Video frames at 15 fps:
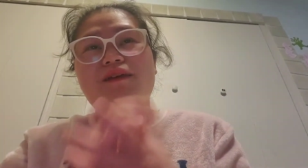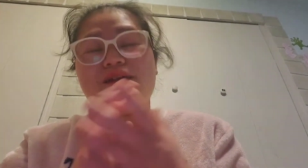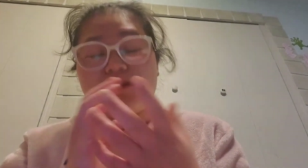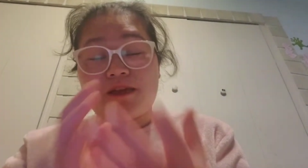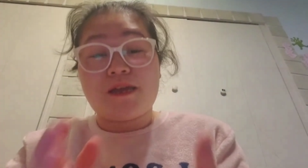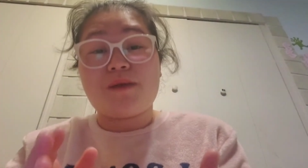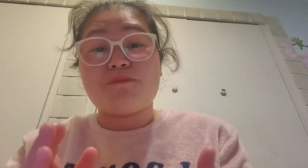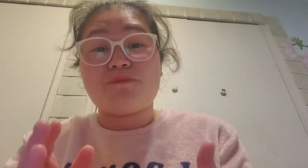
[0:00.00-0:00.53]

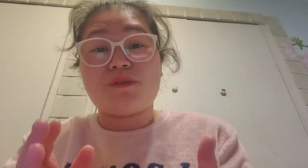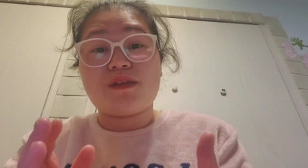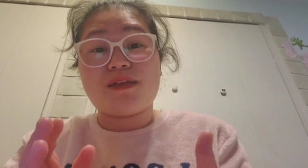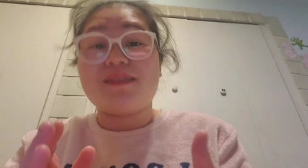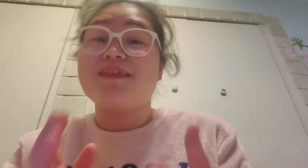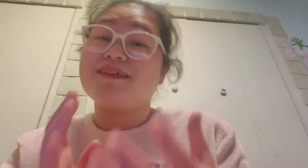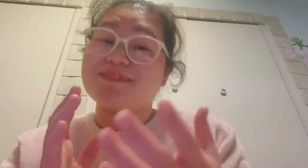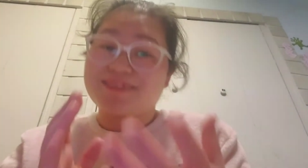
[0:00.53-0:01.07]
him
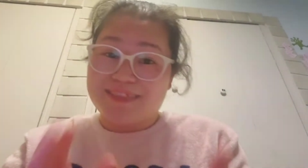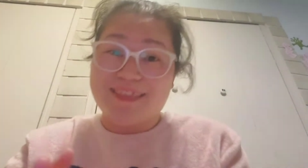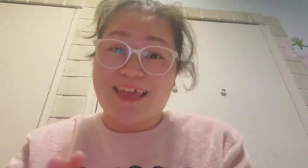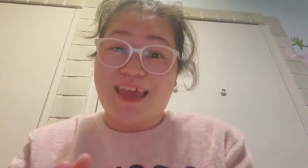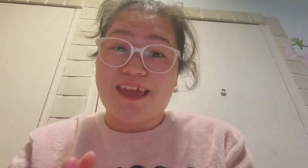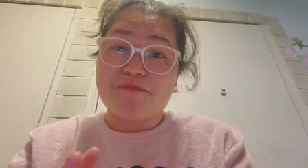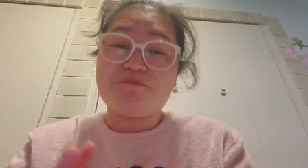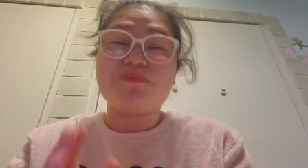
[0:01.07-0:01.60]
in his
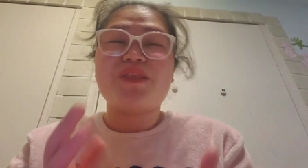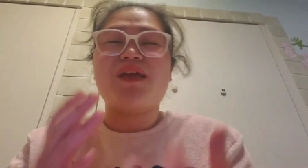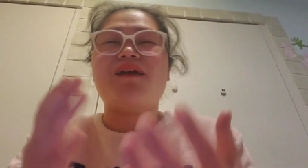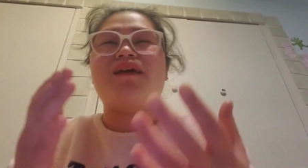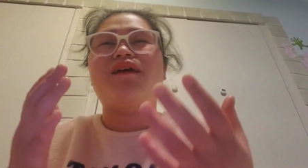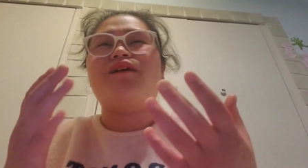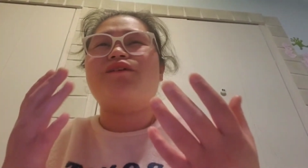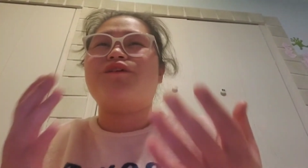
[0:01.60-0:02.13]
name
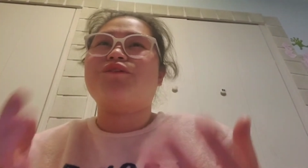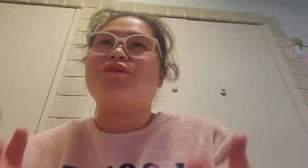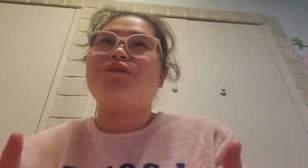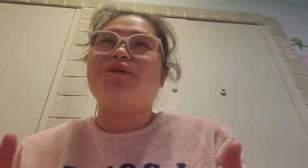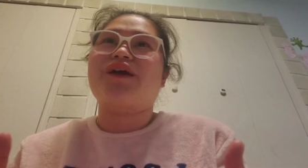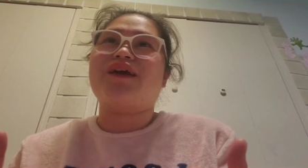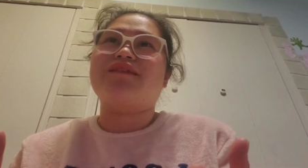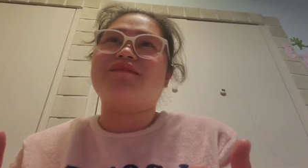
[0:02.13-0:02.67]
you
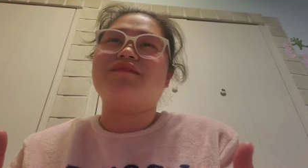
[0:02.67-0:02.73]
know and